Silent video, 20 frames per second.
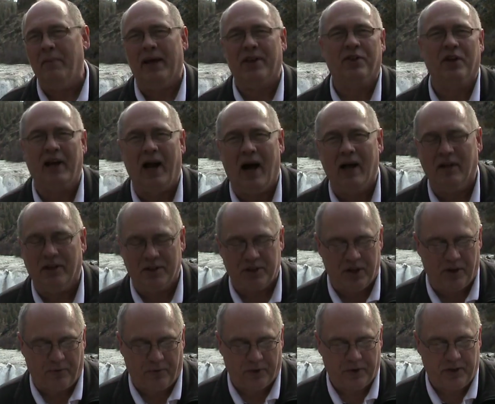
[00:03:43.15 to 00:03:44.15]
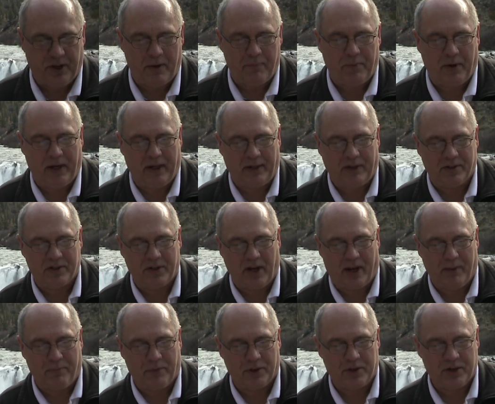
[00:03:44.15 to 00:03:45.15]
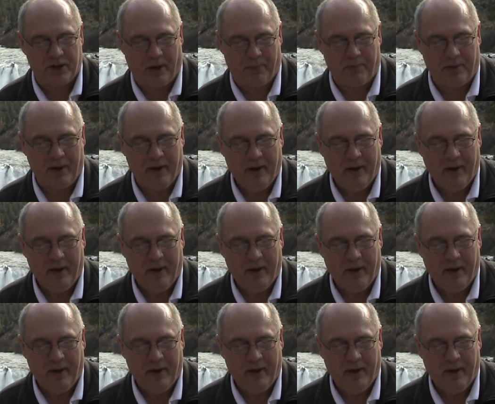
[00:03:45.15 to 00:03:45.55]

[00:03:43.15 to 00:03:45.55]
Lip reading: methodology for deepening discipleship.